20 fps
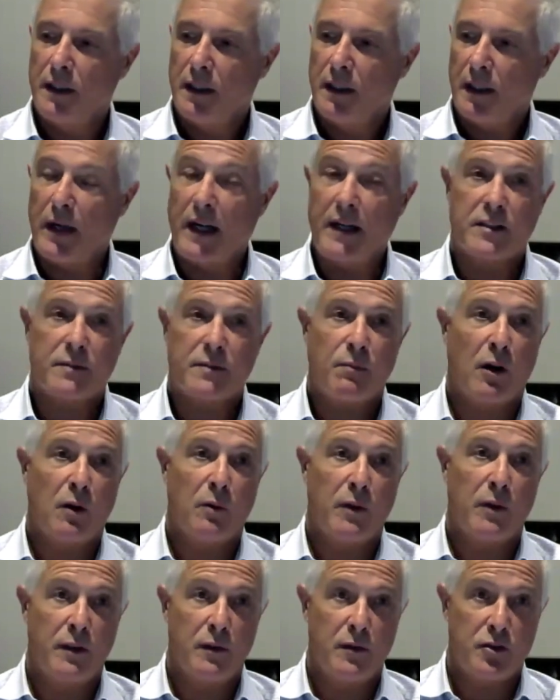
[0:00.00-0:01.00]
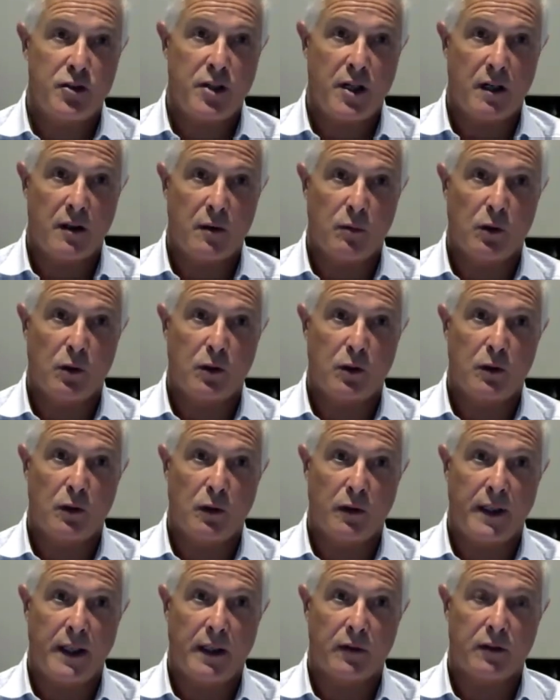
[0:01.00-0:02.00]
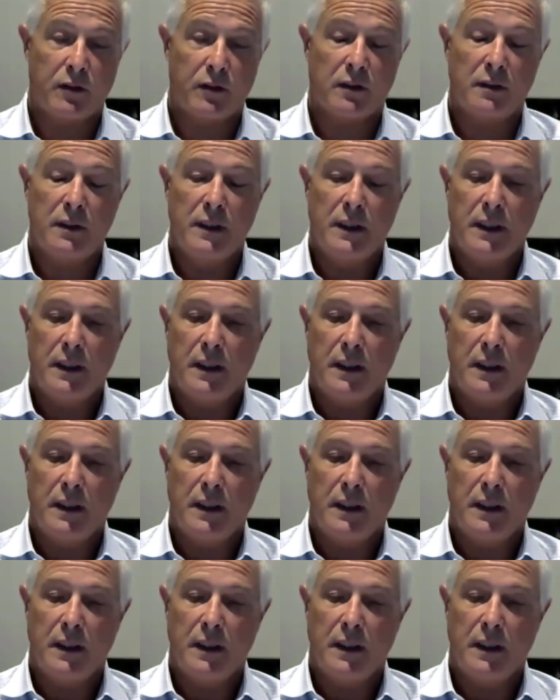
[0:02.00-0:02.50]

Randy Smallwood, who's chair of the World Gold Council.